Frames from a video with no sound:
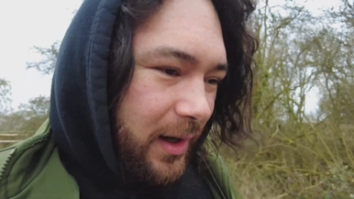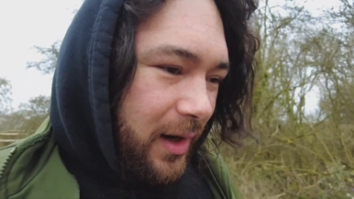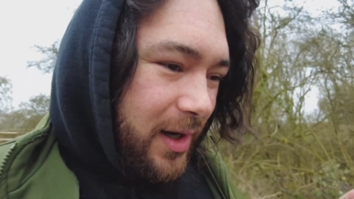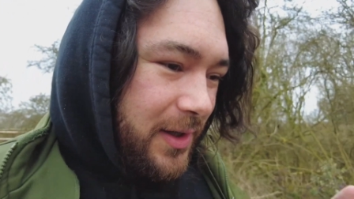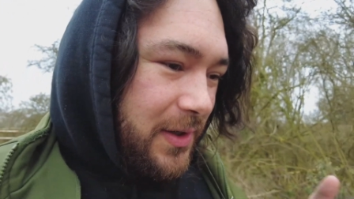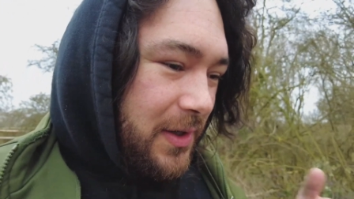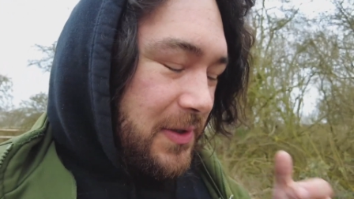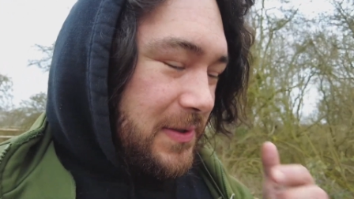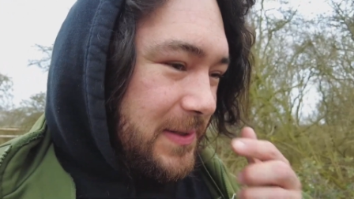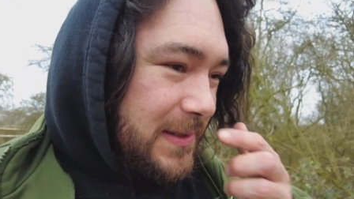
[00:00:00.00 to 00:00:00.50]
I
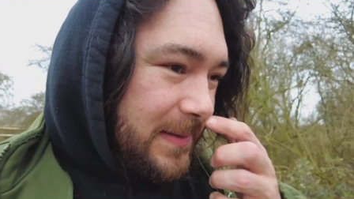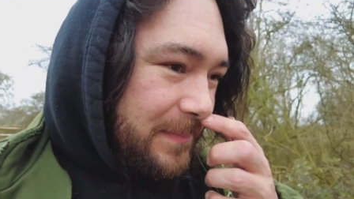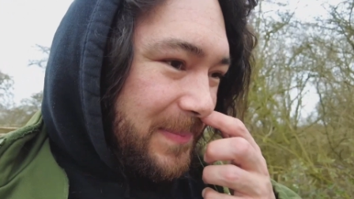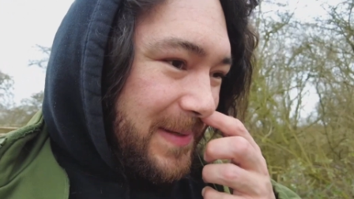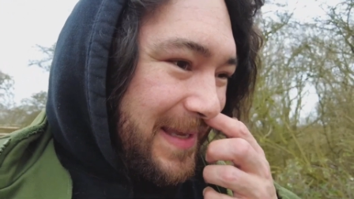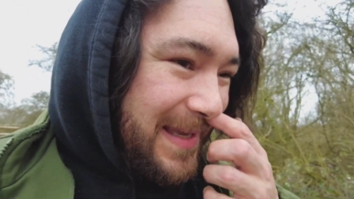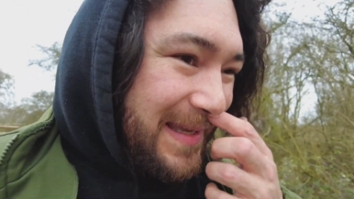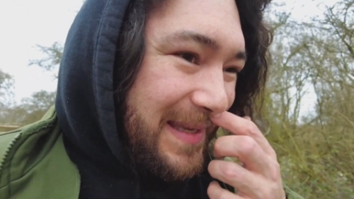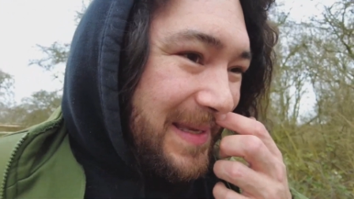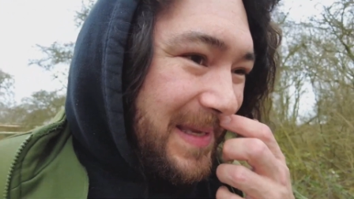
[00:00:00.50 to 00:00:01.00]
used to
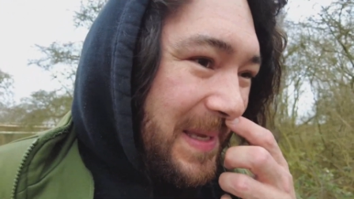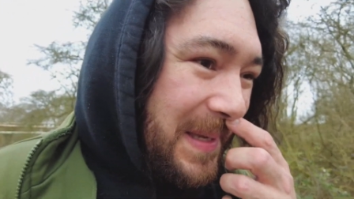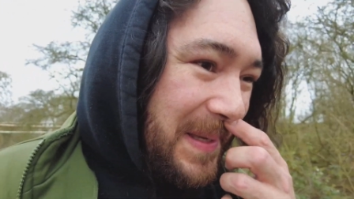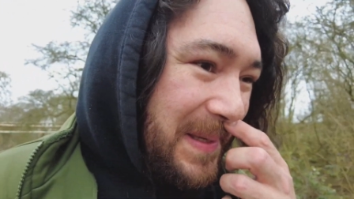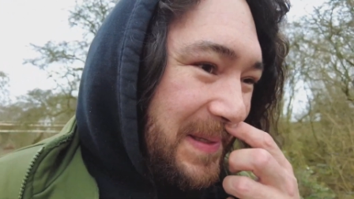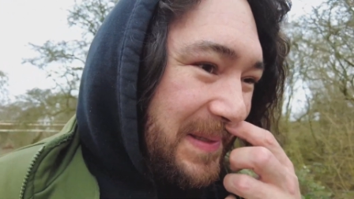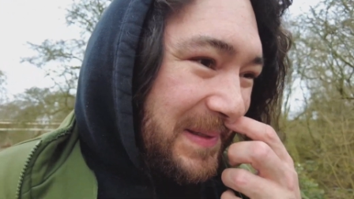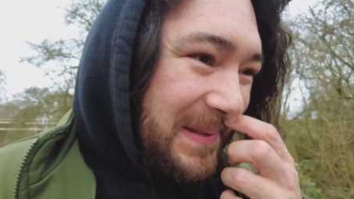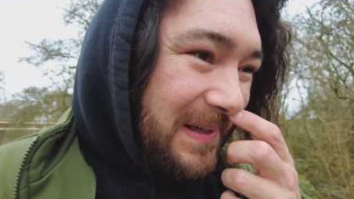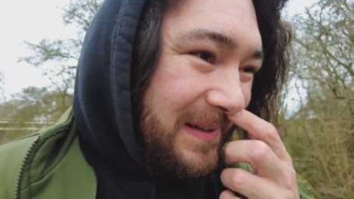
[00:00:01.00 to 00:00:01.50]
be,
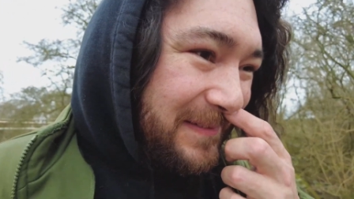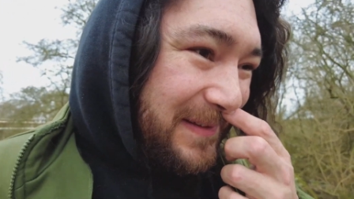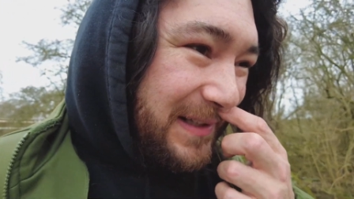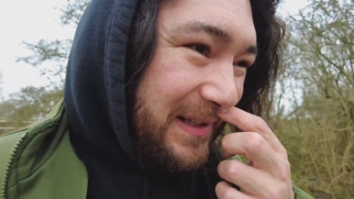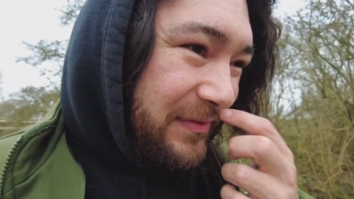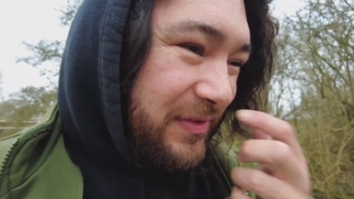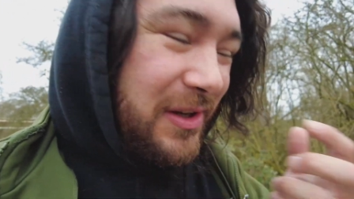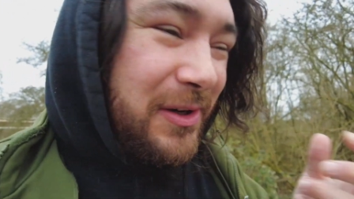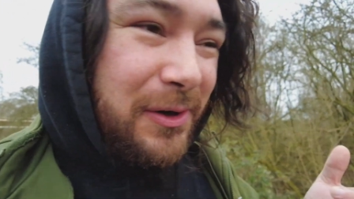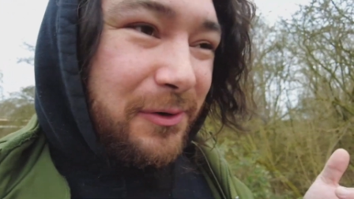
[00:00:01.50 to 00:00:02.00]
I
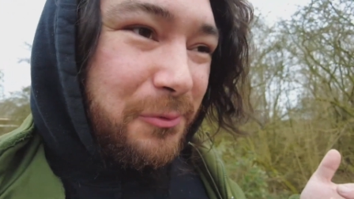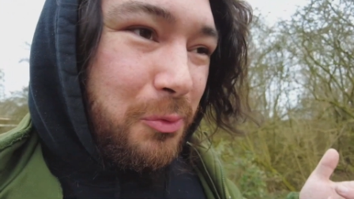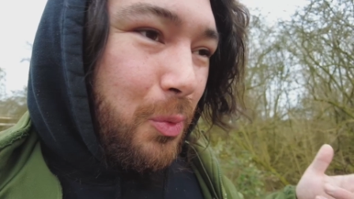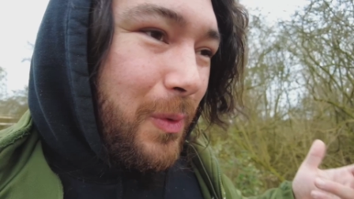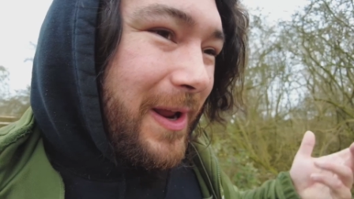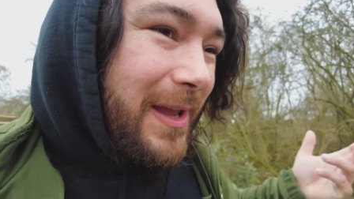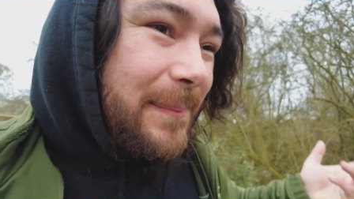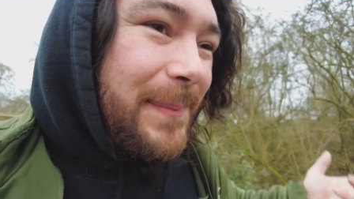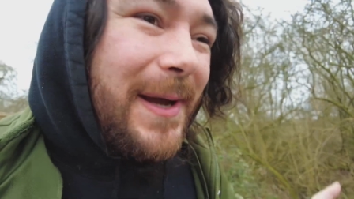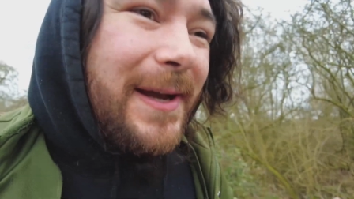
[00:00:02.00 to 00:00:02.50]
mean if you look
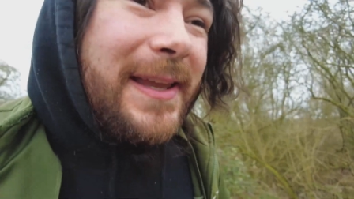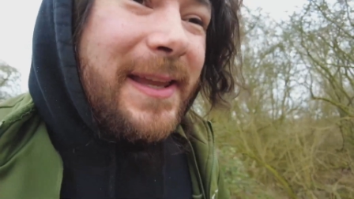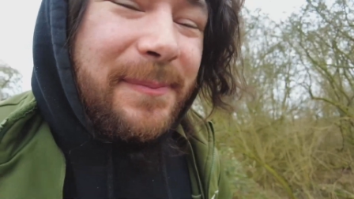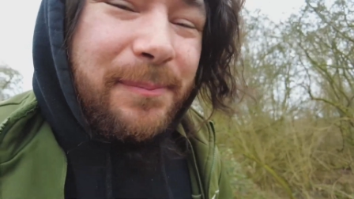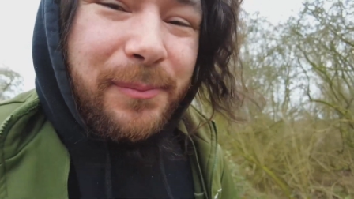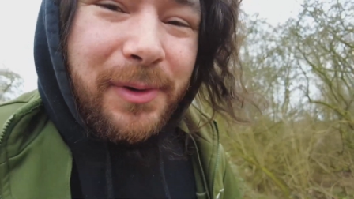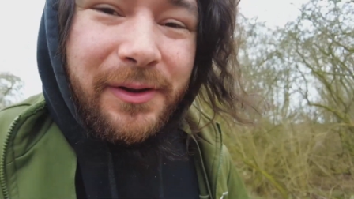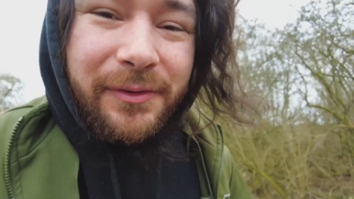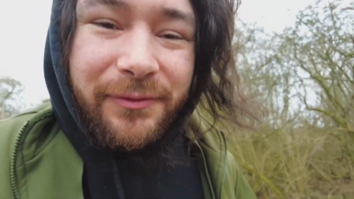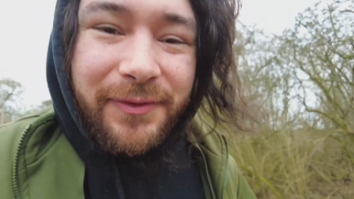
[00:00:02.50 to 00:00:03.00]
way back
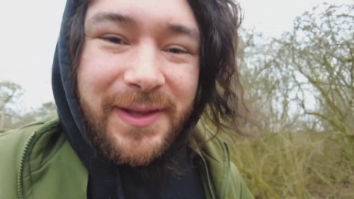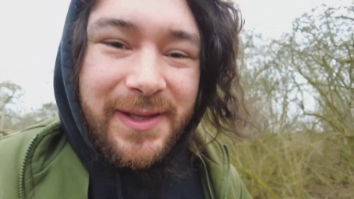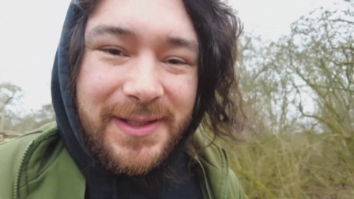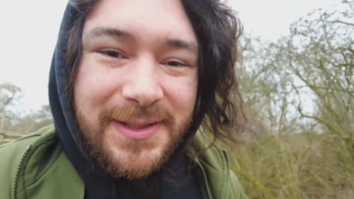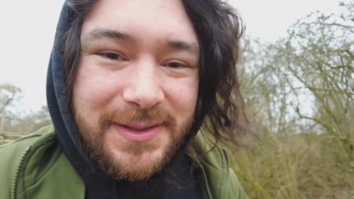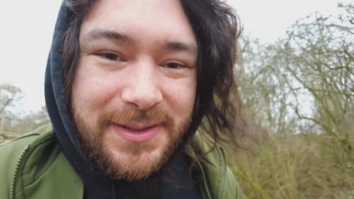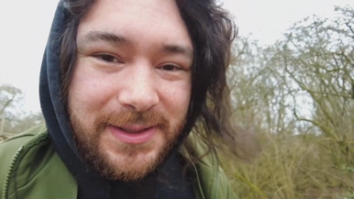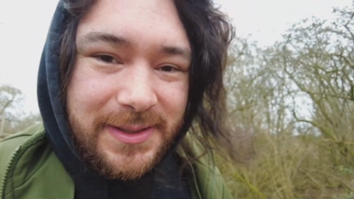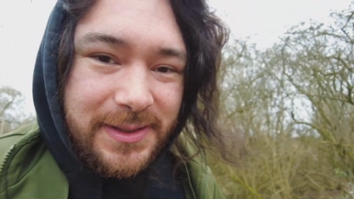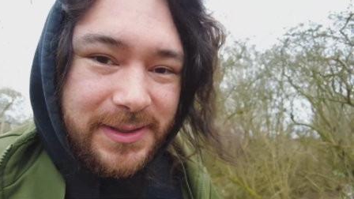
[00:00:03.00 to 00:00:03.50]
in my
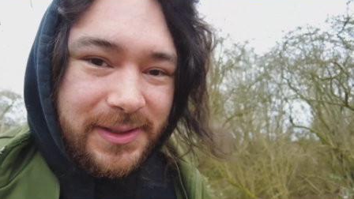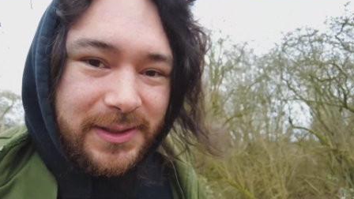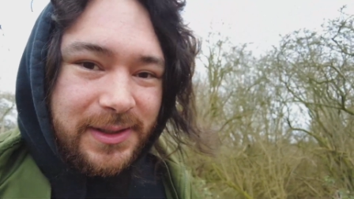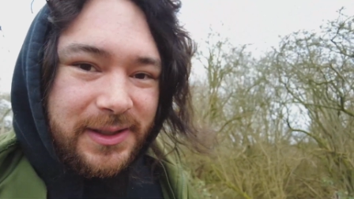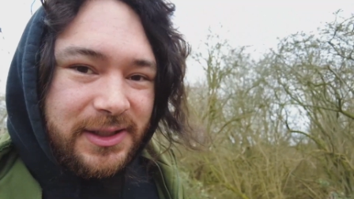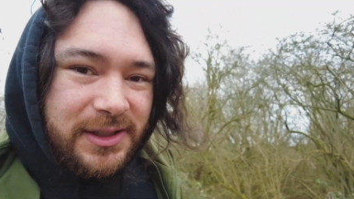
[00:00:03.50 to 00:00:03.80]
feeds,